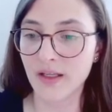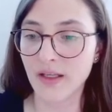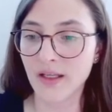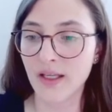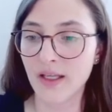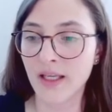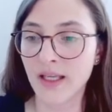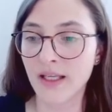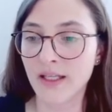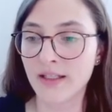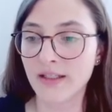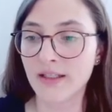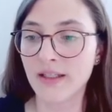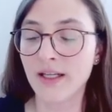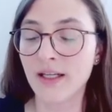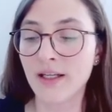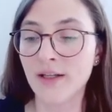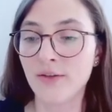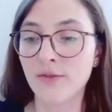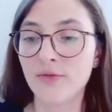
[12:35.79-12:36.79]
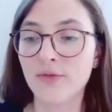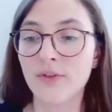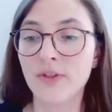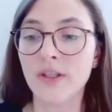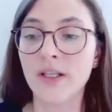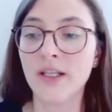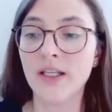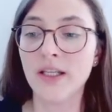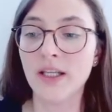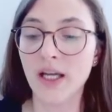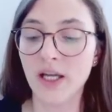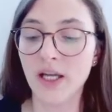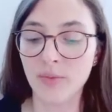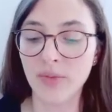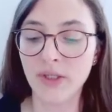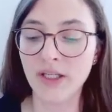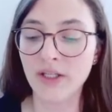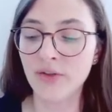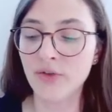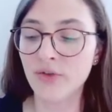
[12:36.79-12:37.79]
and give the
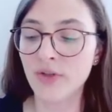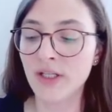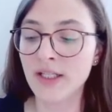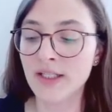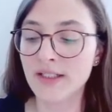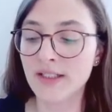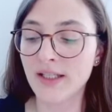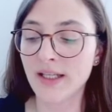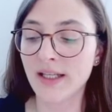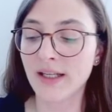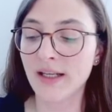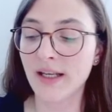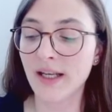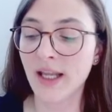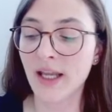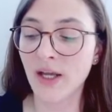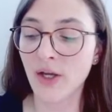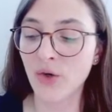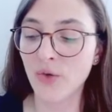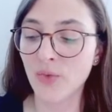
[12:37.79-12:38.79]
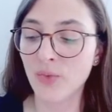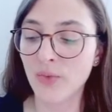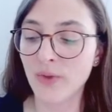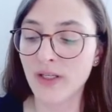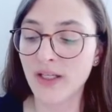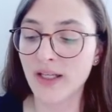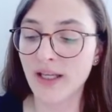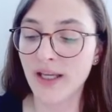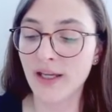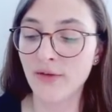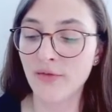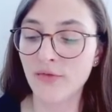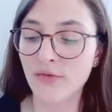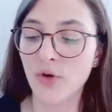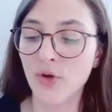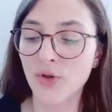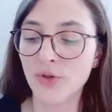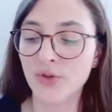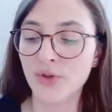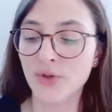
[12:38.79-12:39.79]
IP address. And now we have
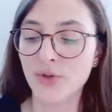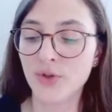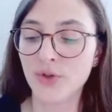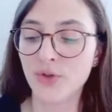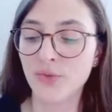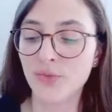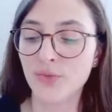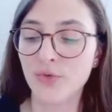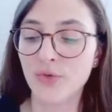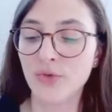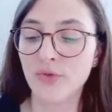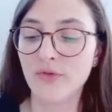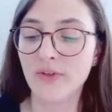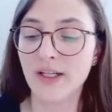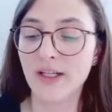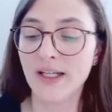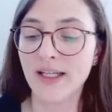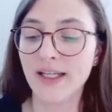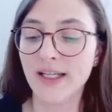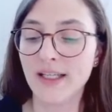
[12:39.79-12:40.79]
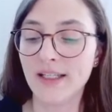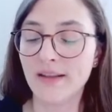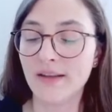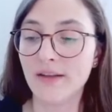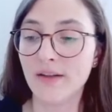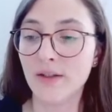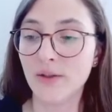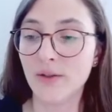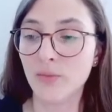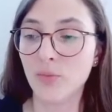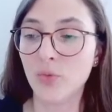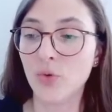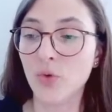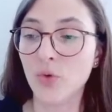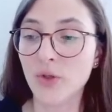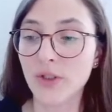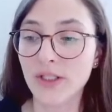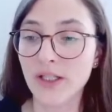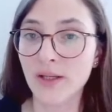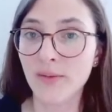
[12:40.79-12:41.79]
also to provide the
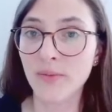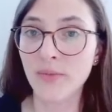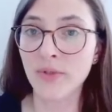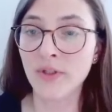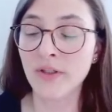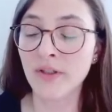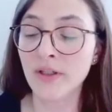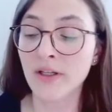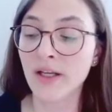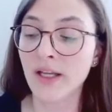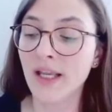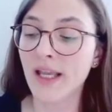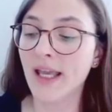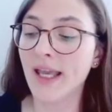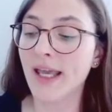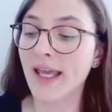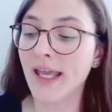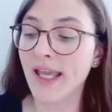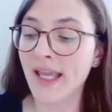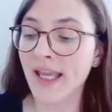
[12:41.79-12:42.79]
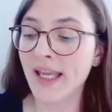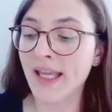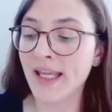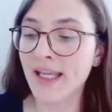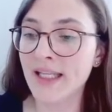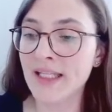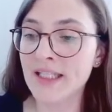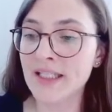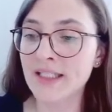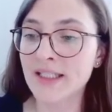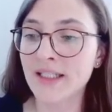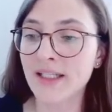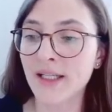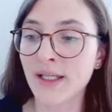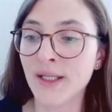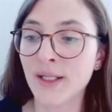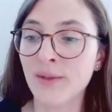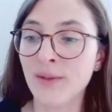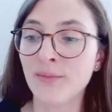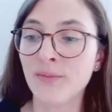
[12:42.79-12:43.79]
port number.
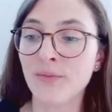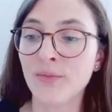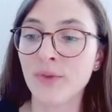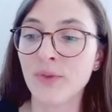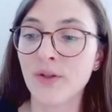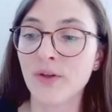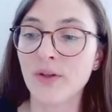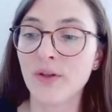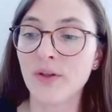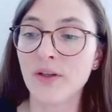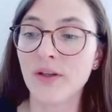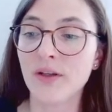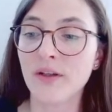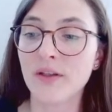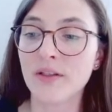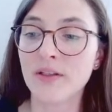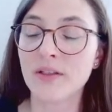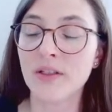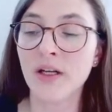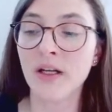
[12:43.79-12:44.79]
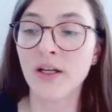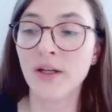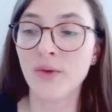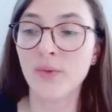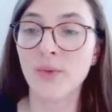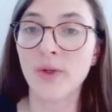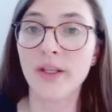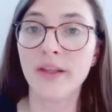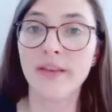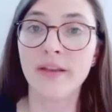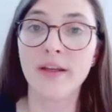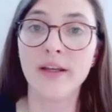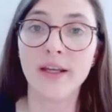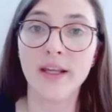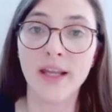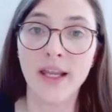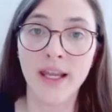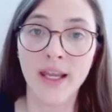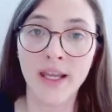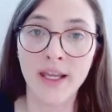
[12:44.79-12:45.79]
And starting with
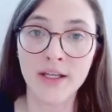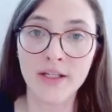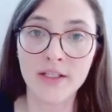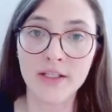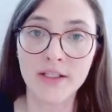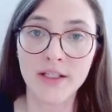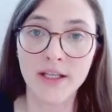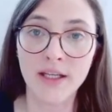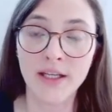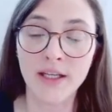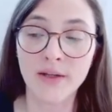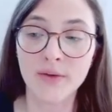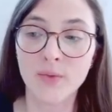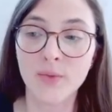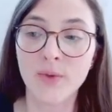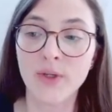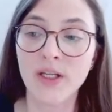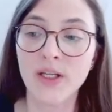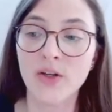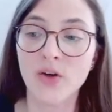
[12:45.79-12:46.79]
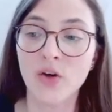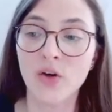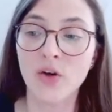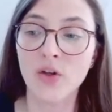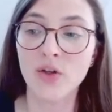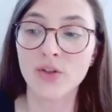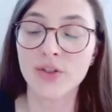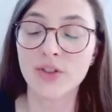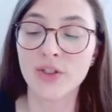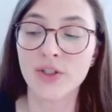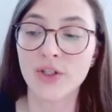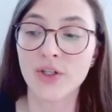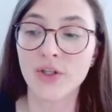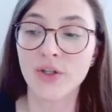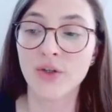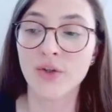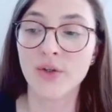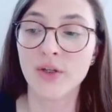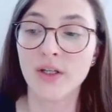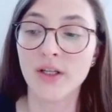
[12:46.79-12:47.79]
the hashtag, we
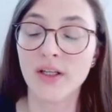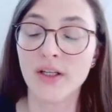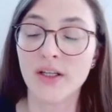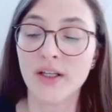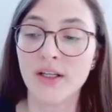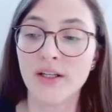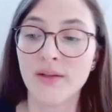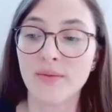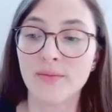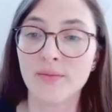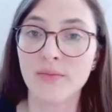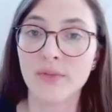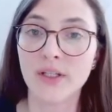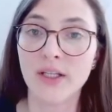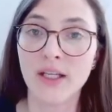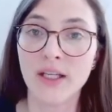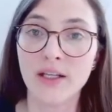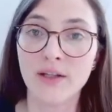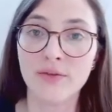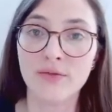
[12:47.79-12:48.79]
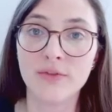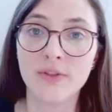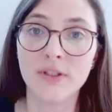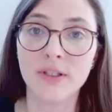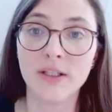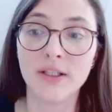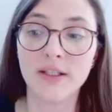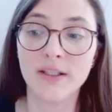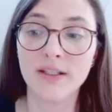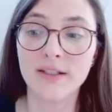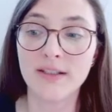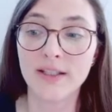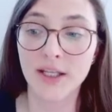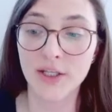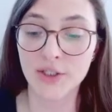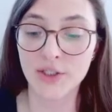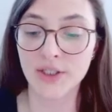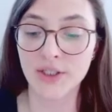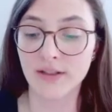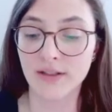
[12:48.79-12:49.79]
also give the
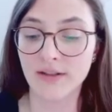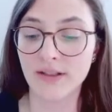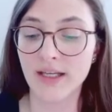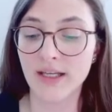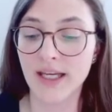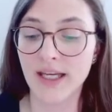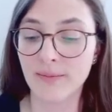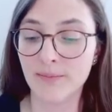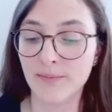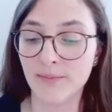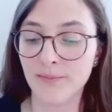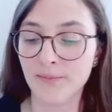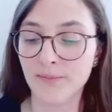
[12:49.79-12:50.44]
session name.